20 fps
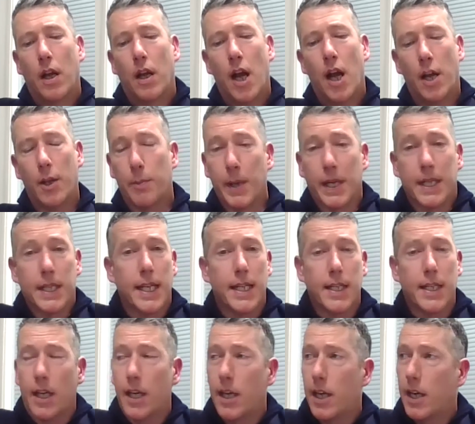The Big C
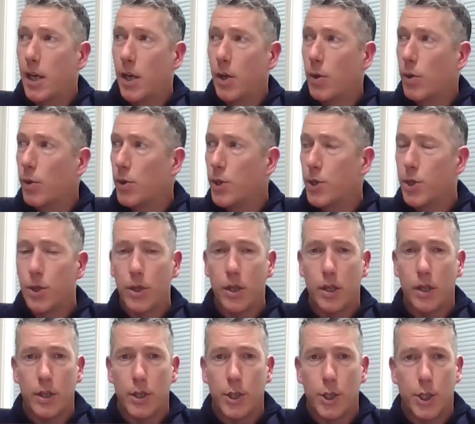is a huge
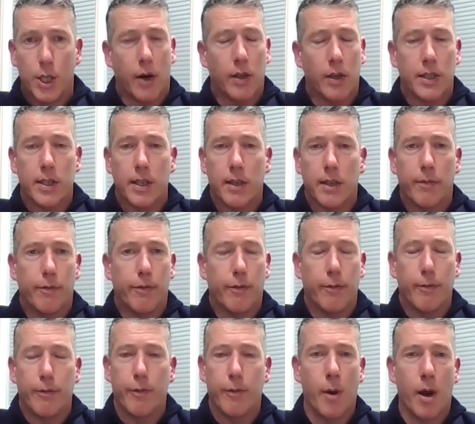charity
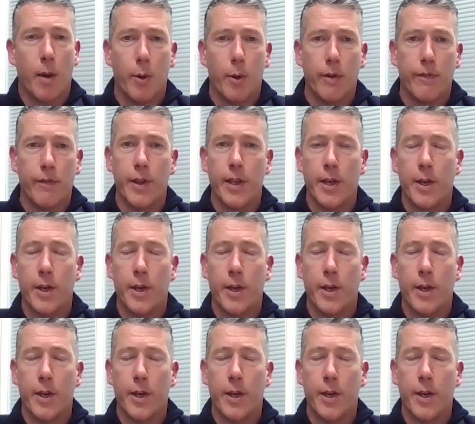from my point of view.